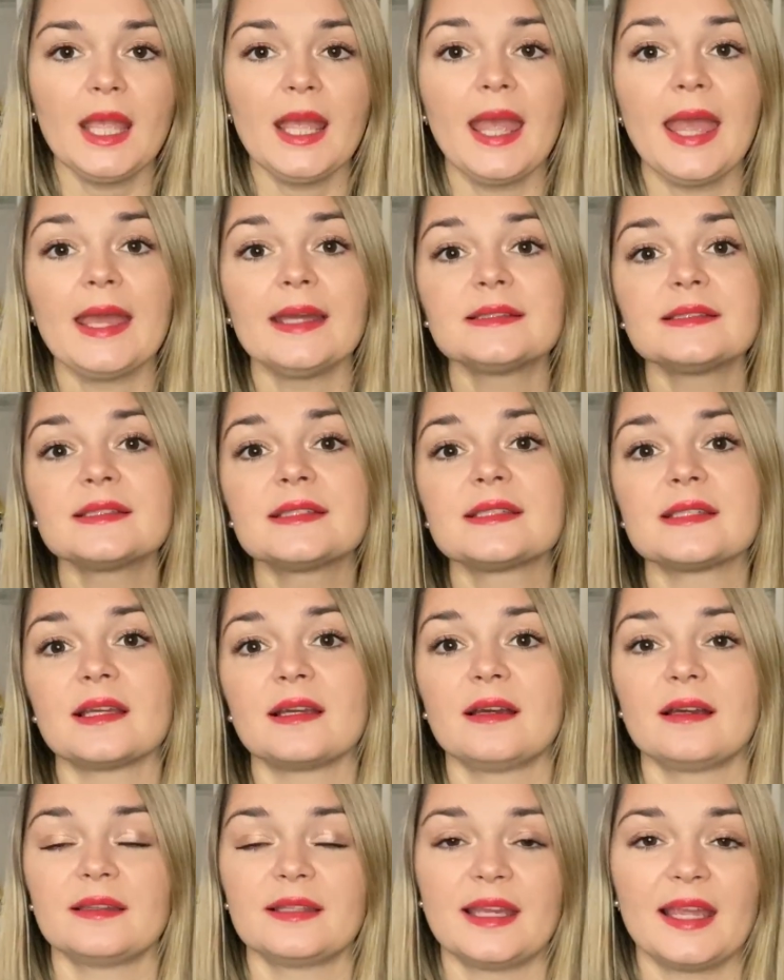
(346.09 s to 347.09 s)
and
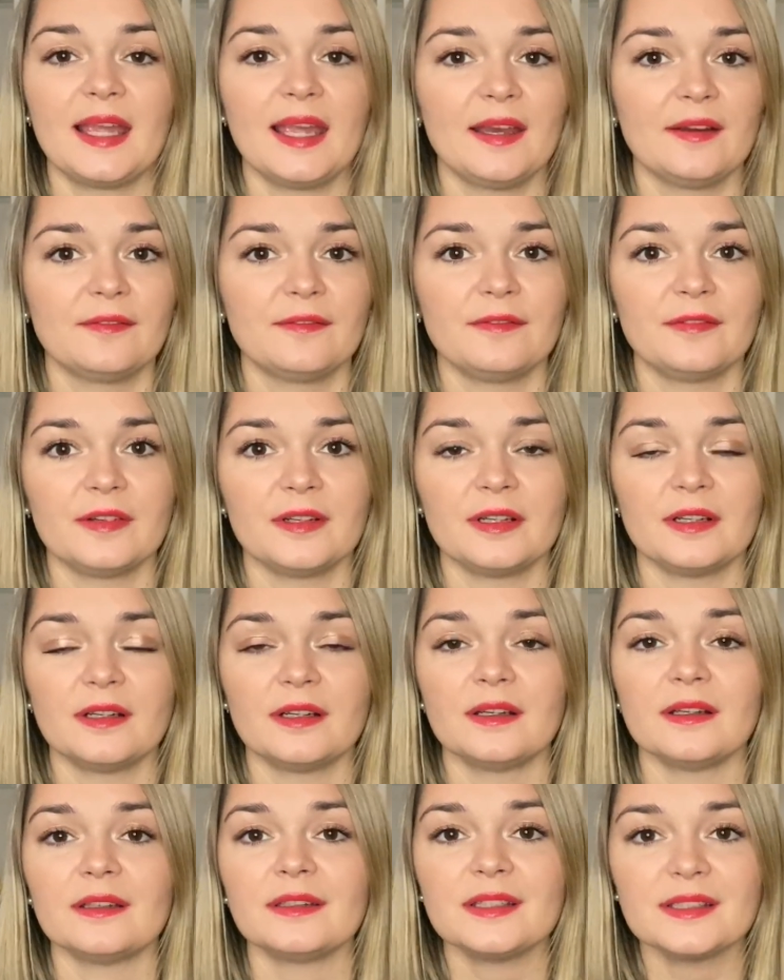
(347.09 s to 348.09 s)
they
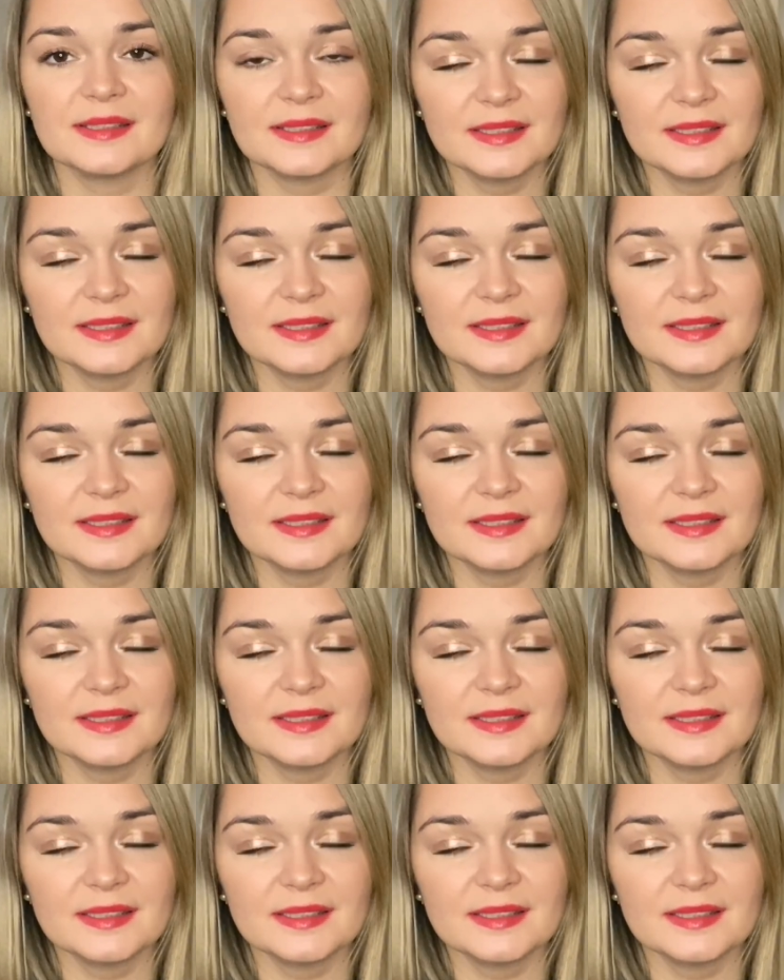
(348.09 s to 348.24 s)
have this